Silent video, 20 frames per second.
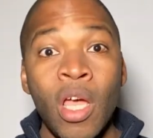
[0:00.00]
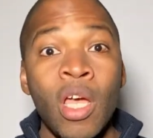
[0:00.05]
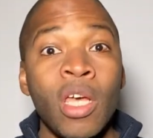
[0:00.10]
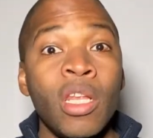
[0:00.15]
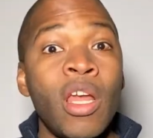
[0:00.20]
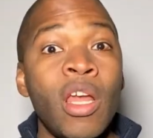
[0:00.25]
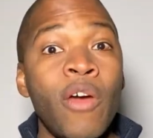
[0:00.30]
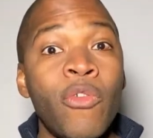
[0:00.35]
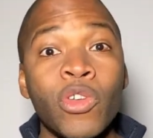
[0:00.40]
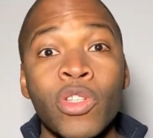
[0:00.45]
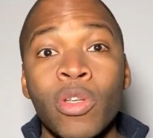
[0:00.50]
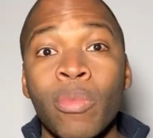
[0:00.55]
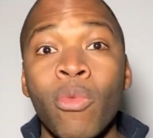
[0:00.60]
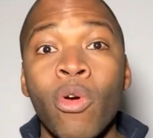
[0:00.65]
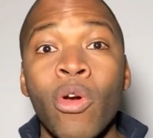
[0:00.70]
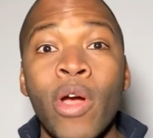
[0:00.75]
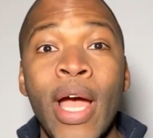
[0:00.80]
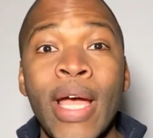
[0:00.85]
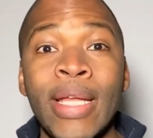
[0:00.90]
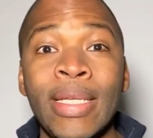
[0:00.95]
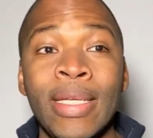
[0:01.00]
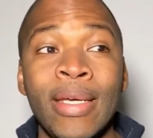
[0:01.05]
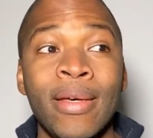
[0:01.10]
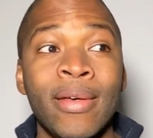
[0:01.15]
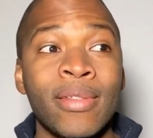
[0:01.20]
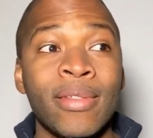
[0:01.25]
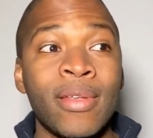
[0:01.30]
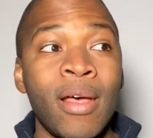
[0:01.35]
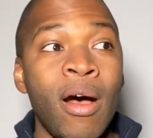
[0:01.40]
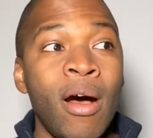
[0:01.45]
Now for some more
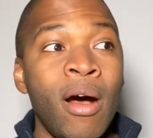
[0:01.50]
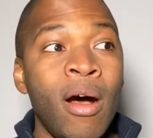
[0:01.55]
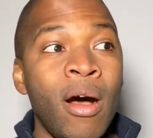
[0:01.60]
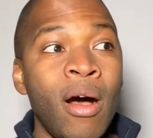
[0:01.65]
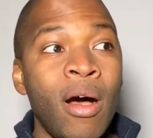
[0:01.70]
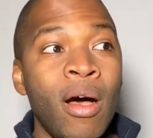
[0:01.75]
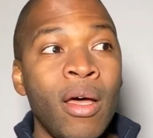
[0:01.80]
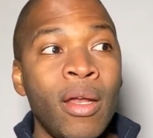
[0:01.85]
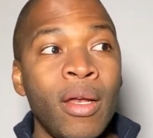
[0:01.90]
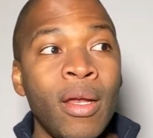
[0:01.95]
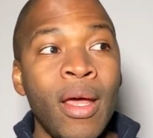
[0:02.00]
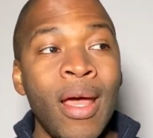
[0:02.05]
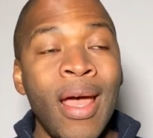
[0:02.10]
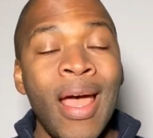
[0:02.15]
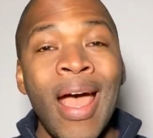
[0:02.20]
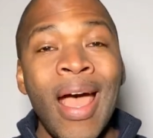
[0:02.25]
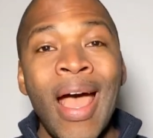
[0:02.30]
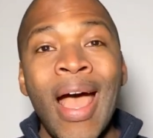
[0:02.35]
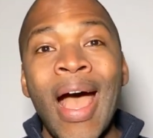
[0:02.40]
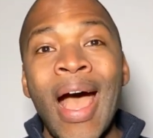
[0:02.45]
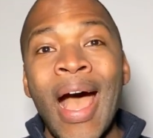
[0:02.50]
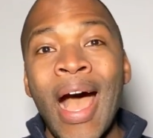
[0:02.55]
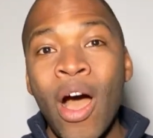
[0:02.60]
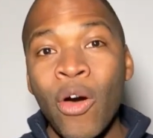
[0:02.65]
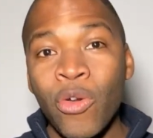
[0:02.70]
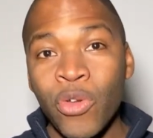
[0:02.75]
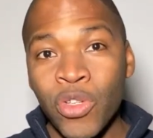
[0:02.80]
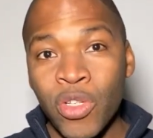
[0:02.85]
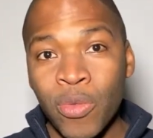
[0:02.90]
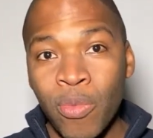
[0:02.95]
ideas on how
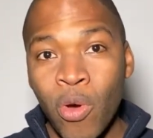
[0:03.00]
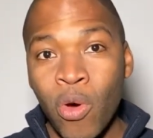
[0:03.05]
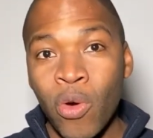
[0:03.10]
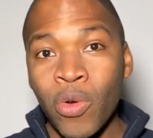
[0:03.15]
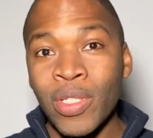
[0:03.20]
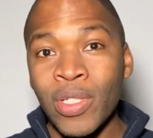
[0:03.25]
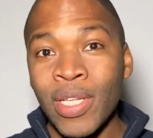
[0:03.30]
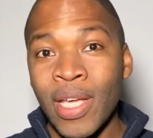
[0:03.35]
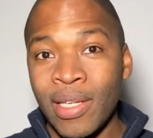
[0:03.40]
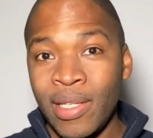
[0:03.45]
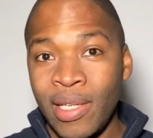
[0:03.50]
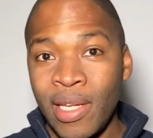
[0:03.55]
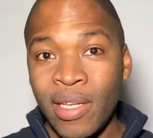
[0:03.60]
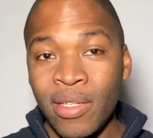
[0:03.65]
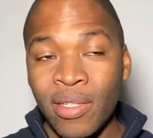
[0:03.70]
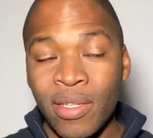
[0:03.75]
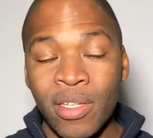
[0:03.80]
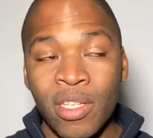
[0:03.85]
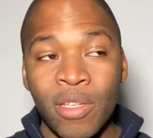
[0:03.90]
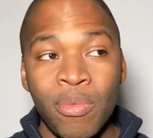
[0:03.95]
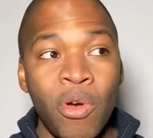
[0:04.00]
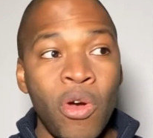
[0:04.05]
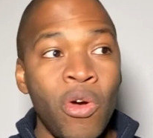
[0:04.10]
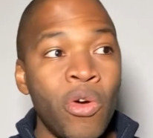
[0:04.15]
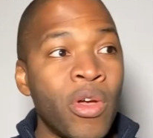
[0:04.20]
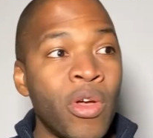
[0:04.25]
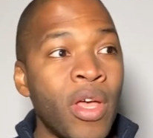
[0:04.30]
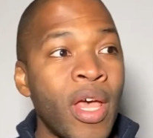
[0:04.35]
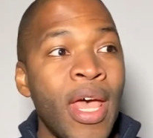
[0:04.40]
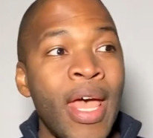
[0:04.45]
to smoke, techniques to
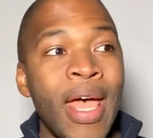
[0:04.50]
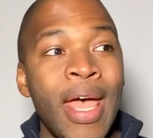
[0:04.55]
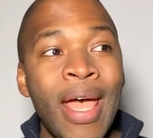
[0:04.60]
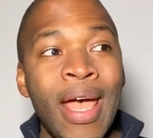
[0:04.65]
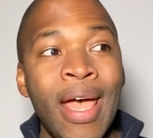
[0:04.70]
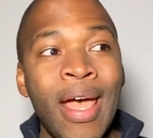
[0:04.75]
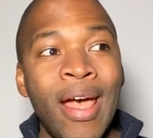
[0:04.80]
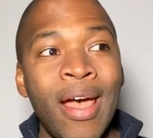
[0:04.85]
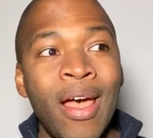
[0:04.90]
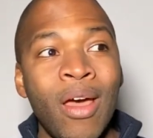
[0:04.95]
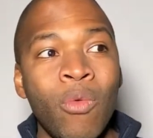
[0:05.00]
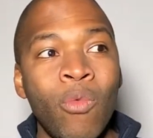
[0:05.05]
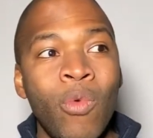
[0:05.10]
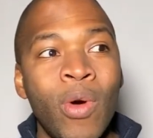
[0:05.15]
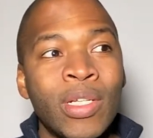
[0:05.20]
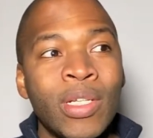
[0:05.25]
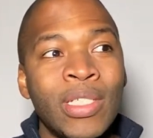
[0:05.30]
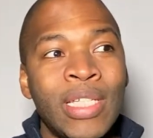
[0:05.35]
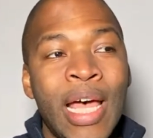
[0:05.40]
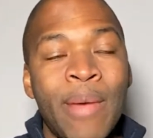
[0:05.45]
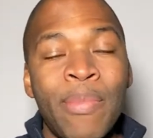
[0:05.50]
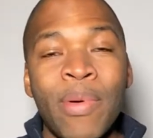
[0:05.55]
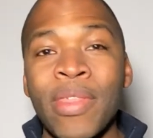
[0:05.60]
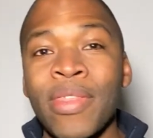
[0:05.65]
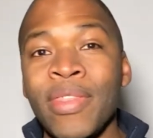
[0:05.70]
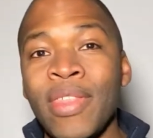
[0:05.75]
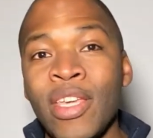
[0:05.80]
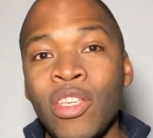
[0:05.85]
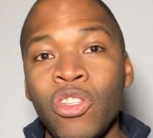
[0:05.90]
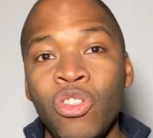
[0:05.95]
smoke, and what type of
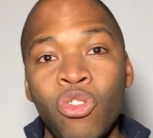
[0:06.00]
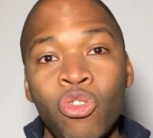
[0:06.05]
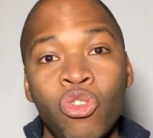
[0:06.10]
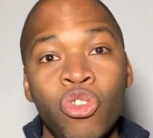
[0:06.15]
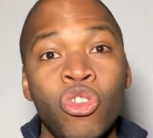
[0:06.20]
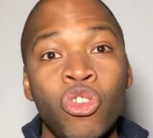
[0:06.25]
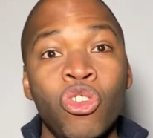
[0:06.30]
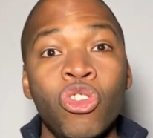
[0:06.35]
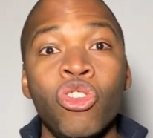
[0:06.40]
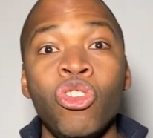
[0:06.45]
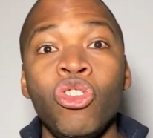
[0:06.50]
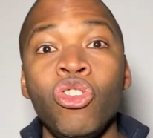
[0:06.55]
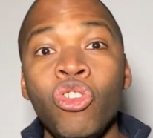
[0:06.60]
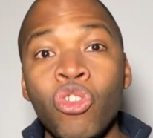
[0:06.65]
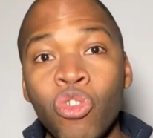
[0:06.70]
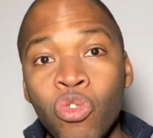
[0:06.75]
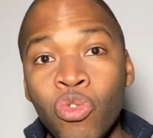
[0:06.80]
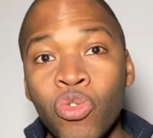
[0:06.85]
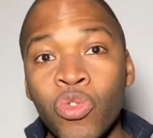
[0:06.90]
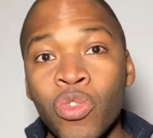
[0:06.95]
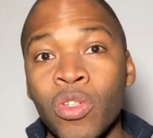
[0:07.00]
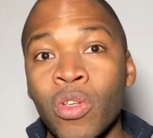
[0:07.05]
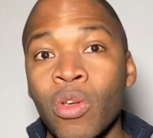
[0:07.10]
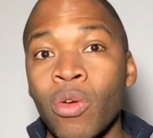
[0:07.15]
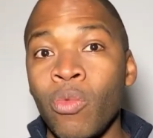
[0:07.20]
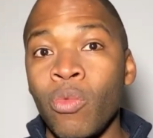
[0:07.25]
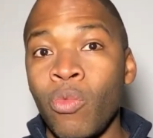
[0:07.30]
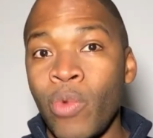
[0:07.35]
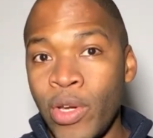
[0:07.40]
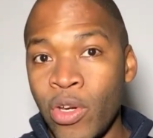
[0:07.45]
things you should use
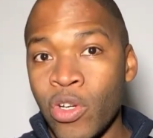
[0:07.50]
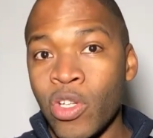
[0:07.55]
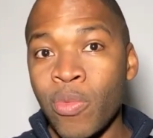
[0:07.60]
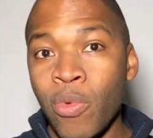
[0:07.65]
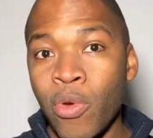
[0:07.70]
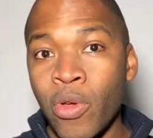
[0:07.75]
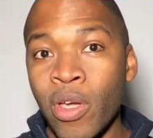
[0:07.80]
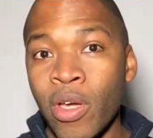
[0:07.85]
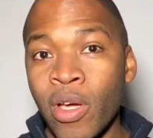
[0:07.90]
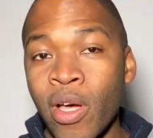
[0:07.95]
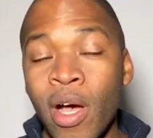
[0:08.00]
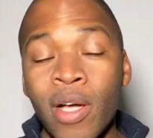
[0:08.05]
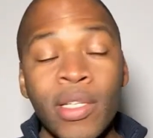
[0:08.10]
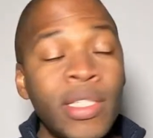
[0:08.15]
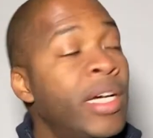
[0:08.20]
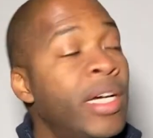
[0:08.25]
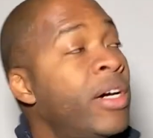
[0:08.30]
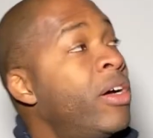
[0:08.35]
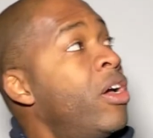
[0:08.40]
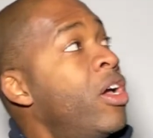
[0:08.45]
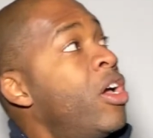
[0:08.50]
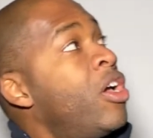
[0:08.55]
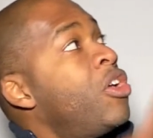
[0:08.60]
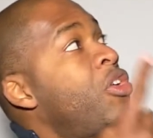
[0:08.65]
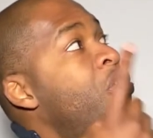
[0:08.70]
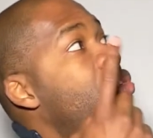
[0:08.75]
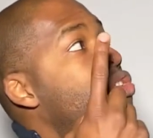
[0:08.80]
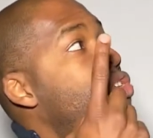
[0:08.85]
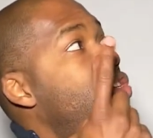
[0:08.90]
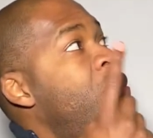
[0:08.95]
when you're smoking a cocktail,
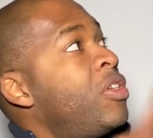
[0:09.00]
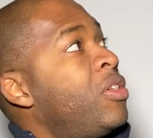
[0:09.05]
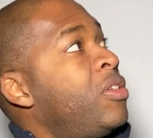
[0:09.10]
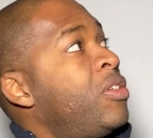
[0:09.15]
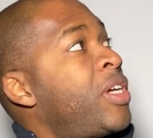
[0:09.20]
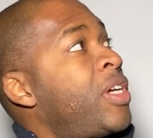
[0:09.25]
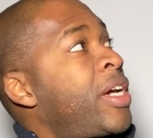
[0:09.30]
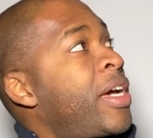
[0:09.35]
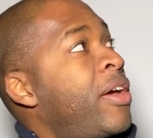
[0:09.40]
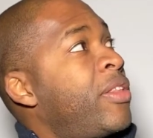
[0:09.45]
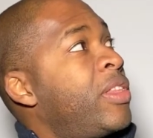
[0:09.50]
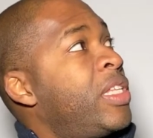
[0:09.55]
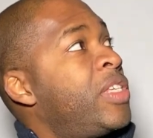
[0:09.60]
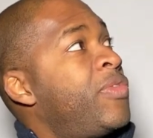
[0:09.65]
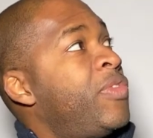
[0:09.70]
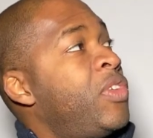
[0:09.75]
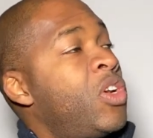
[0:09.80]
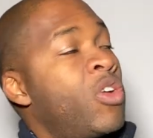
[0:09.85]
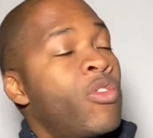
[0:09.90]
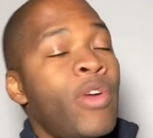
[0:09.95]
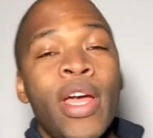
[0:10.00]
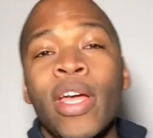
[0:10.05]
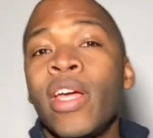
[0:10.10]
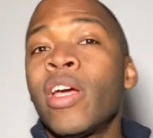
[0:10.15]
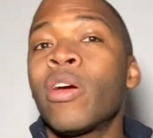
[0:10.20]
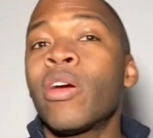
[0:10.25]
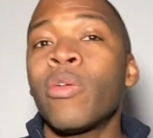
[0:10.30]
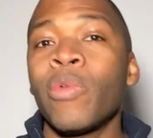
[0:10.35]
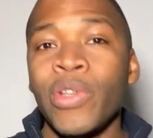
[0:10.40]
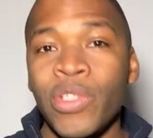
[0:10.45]
you should check out this video right
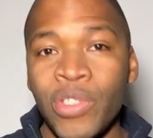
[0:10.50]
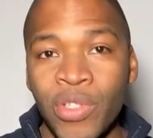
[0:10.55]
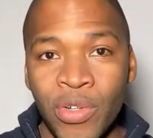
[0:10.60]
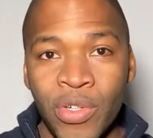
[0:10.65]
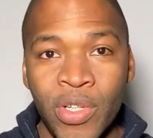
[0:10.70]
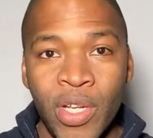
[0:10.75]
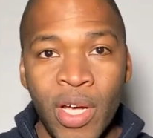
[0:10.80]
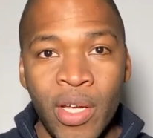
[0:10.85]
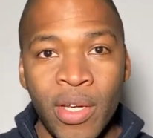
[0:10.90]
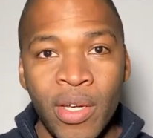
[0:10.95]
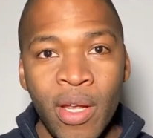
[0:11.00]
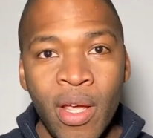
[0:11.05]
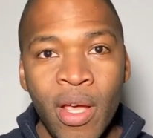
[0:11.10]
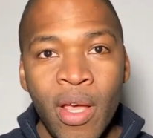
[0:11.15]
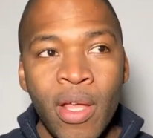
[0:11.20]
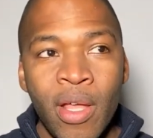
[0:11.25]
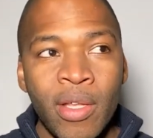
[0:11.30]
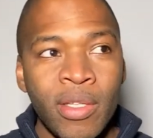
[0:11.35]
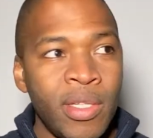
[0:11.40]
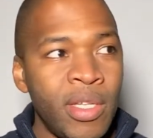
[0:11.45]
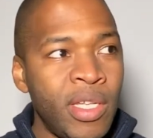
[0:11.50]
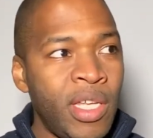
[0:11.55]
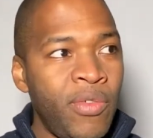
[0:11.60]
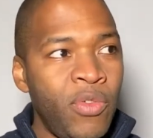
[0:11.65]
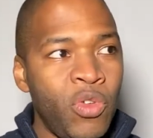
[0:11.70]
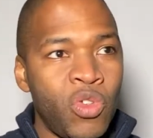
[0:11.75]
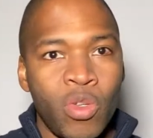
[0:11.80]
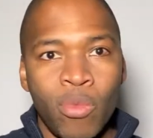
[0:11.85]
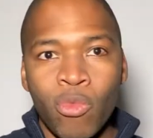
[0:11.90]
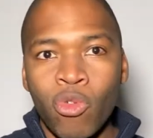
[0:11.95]
here once you're done to give you
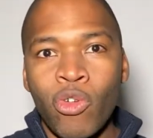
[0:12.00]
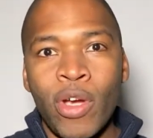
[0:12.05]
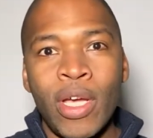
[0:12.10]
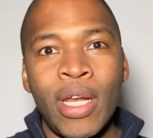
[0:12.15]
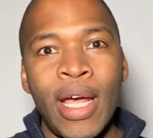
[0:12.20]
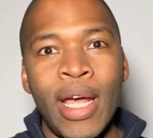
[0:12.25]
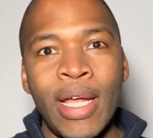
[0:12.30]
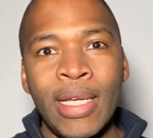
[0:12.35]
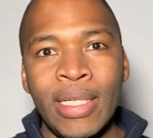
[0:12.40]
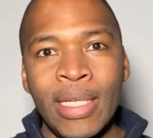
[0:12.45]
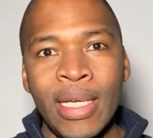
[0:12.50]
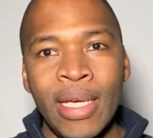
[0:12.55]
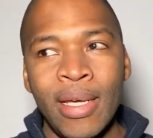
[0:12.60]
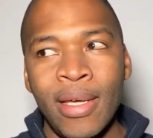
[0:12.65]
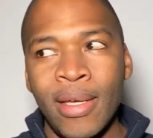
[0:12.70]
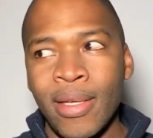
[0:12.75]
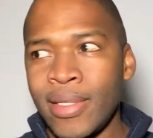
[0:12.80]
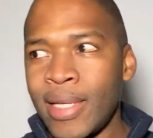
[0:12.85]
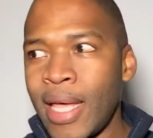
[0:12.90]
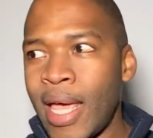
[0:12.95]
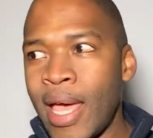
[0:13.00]
some great ideas.